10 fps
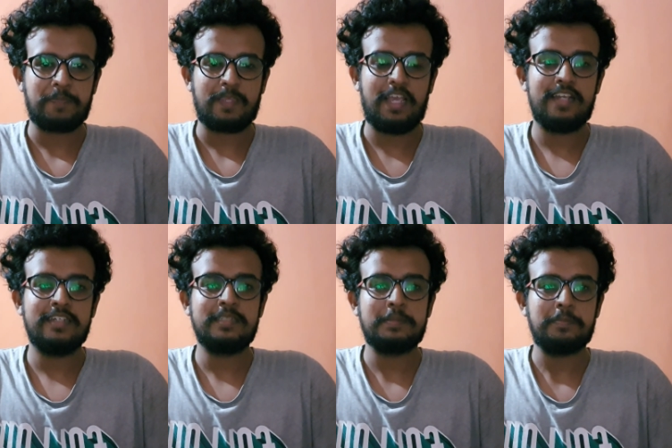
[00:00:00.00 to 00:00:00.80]

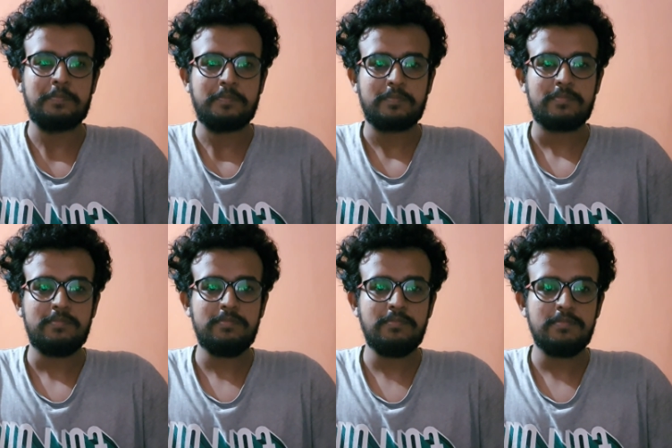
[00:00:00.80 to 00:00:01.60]
And
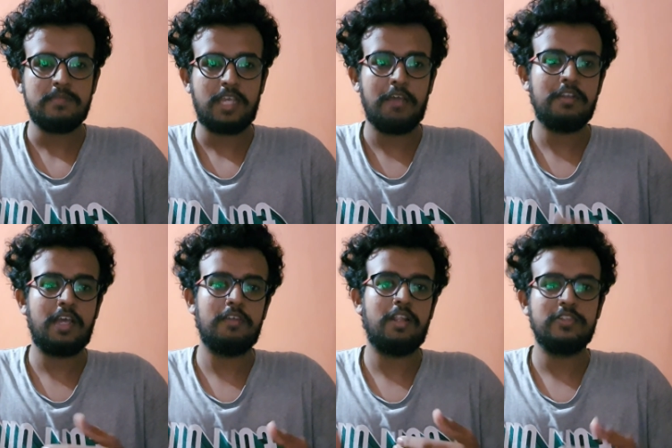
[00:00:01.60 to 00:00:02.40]
I
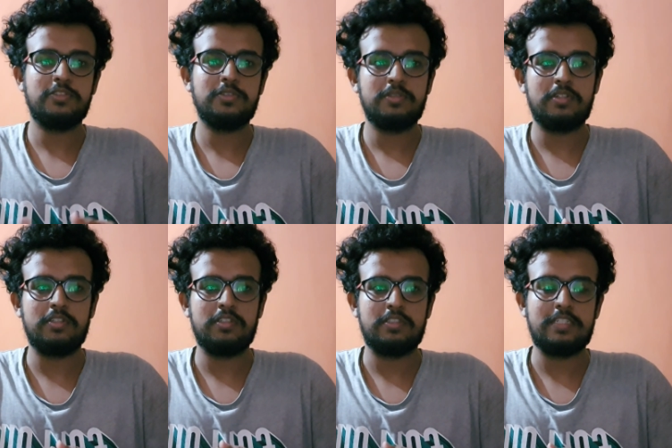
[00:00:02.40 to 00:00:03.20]
will
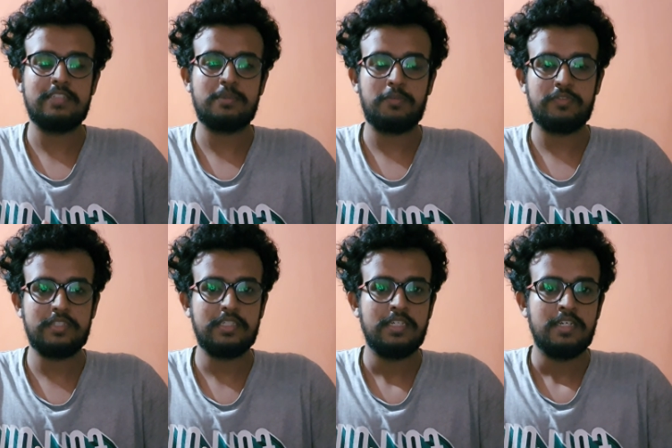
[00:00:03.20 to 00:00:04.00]
also share some of
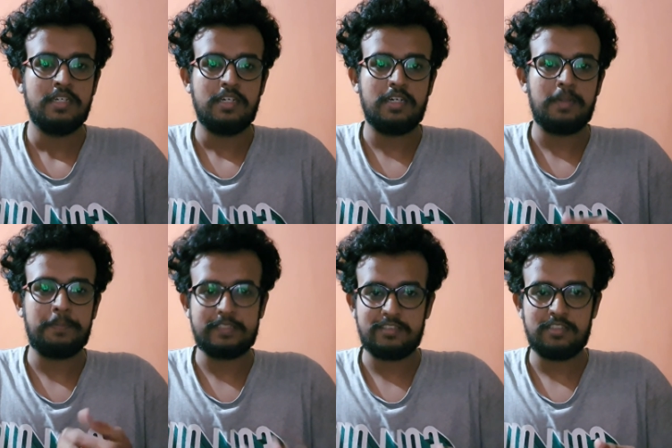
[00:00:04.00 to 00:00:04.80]
the
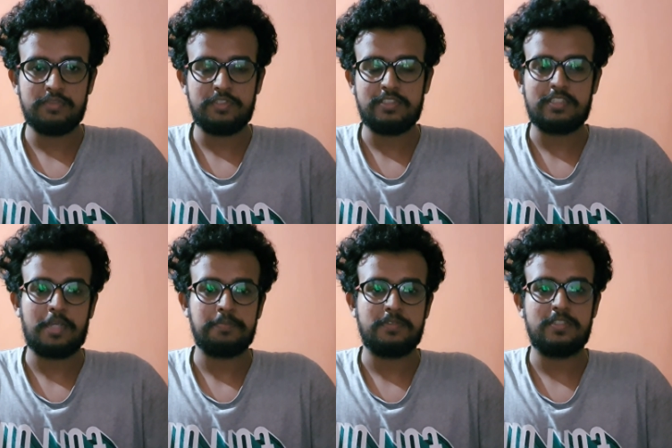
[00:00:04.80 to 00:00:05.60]
pictures which
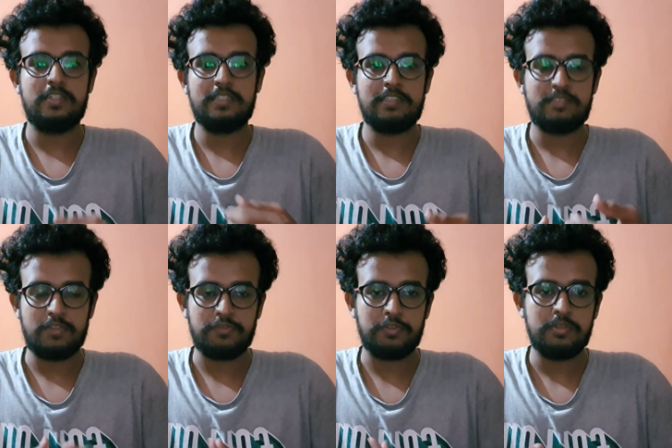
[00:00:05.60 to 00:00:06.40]
captured in the
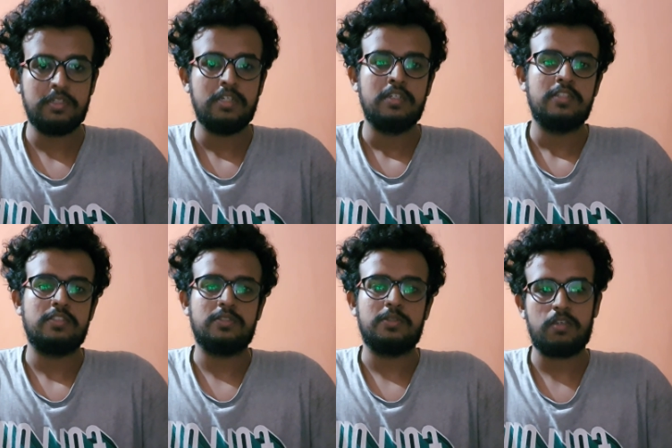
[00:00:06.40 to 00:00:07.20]
same phone.
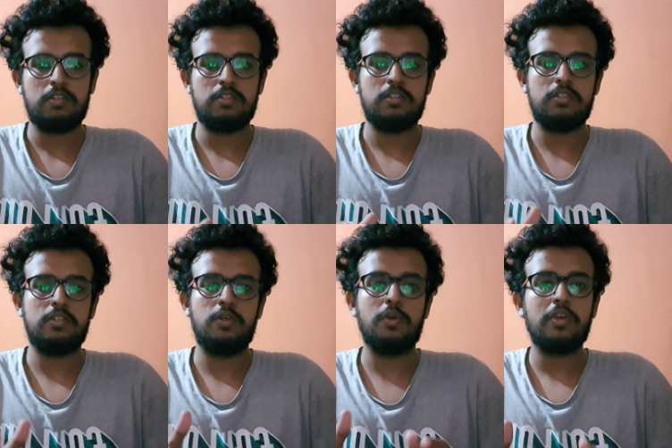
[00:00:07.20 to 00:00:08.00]
So
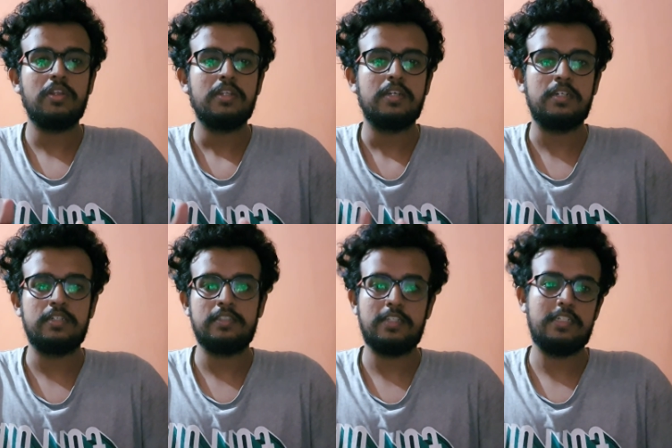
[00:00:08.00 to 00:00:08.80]
overall,
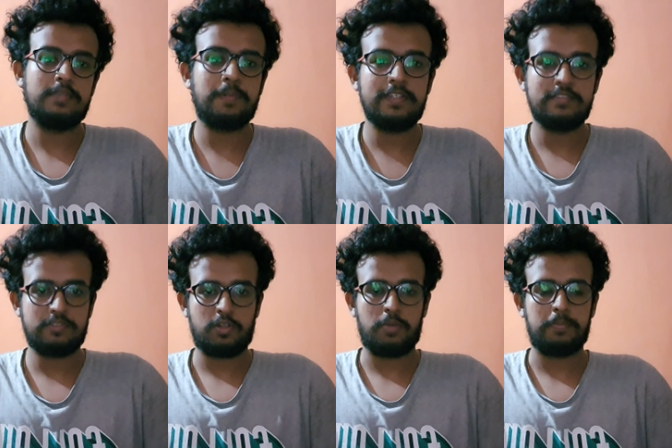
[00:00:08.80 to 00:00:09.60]
the display is
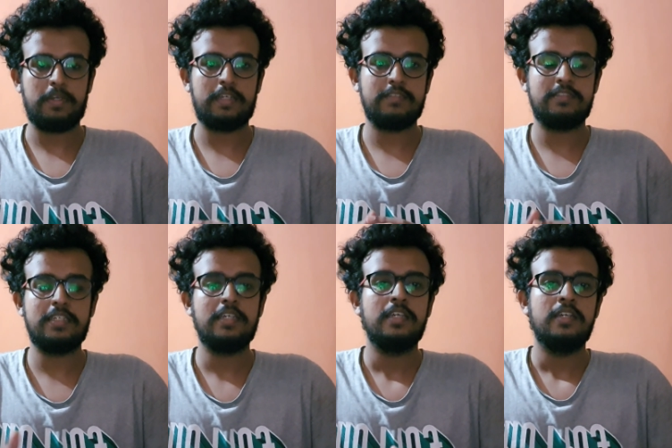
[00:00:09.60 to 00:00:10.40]
top. I can
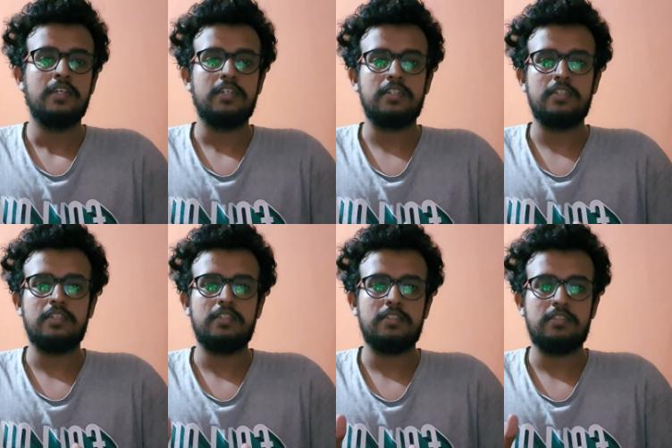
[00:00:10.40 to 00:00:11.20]
say
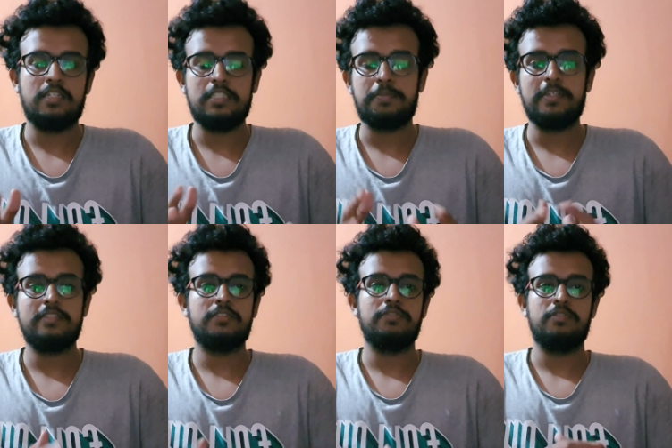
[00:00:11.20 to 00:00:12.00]
the display is a